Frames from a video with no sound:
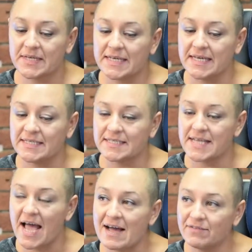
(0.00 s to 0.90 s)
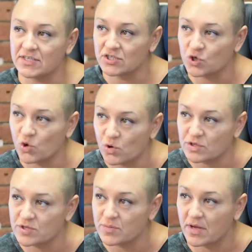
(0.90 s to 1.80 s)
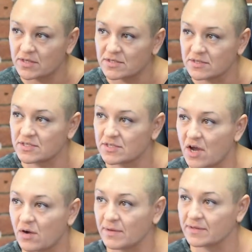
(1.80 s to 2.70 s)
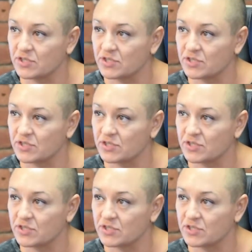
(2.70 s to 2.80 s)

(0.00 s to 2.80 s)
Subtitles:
It's having a talk to the person to start with,